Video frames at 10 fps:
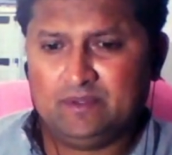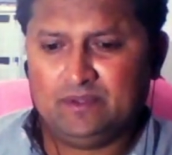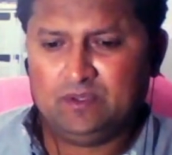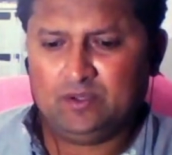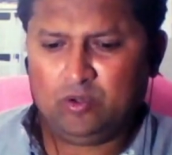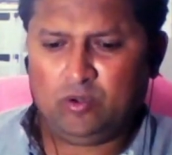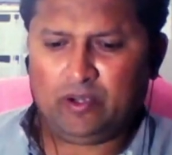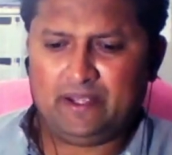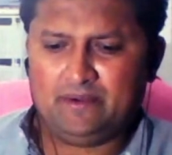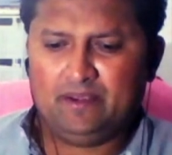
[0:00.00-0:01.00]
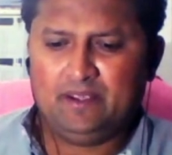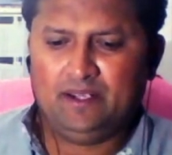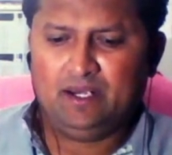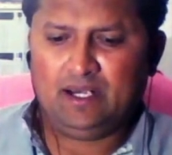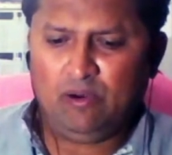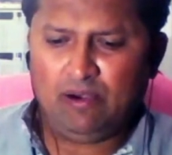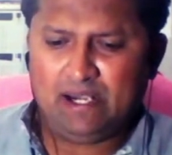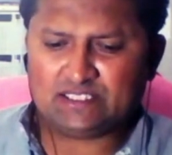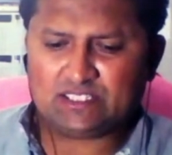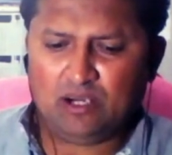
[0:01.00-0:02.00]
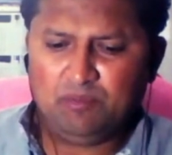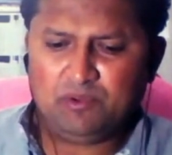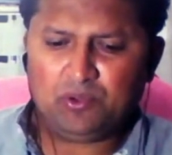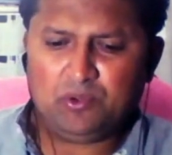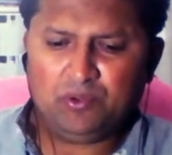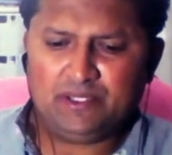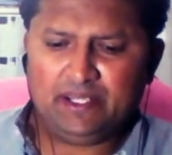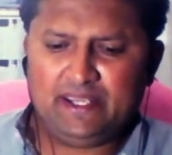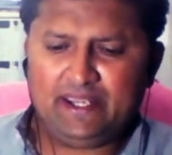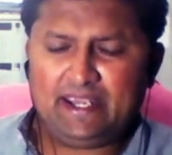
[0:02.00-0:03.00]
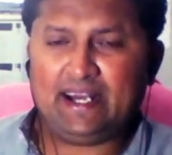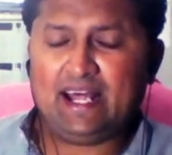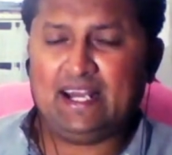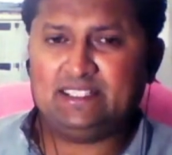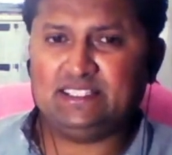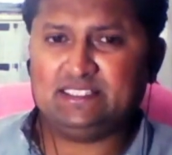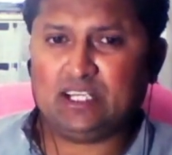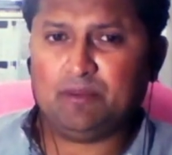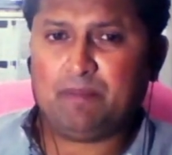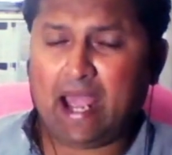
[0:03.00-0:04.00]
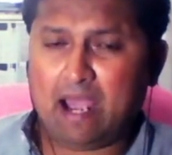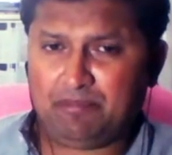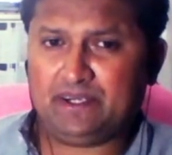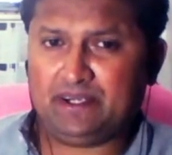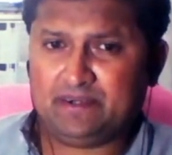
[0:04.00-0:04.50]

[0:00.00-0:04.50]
Okay, now let's come to the analysis of after.